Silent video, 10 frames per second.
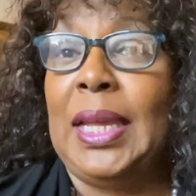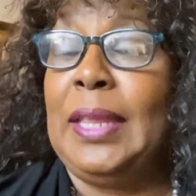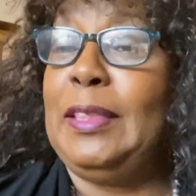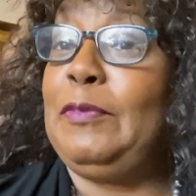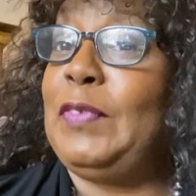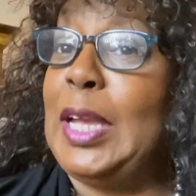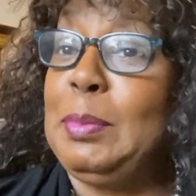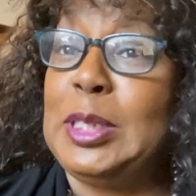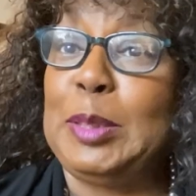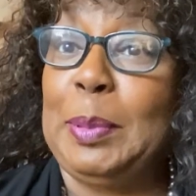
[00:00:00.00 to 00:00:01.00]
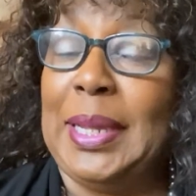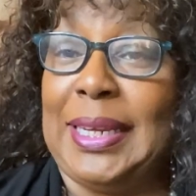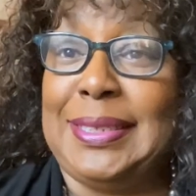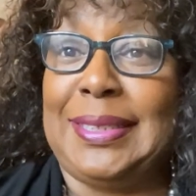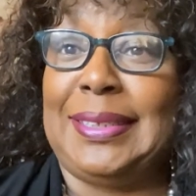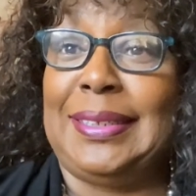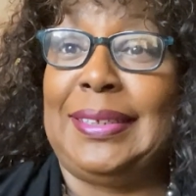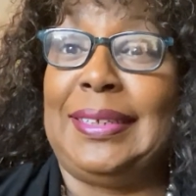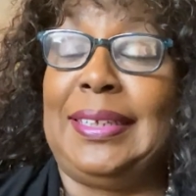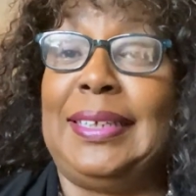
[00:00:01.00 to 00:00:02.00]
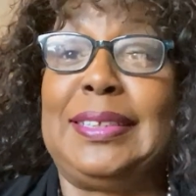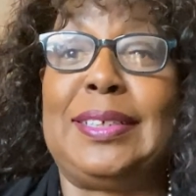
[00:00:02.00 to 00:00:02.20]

The famous place is